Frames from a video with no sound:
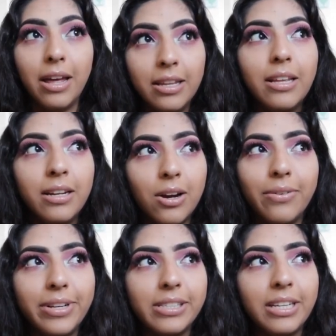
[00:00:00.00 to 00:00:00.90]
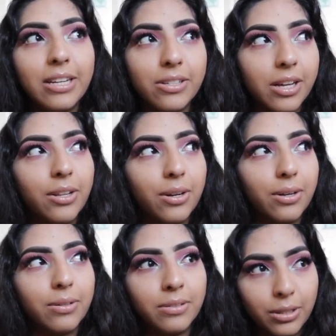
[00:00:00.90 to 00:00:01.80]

And then obviously there's other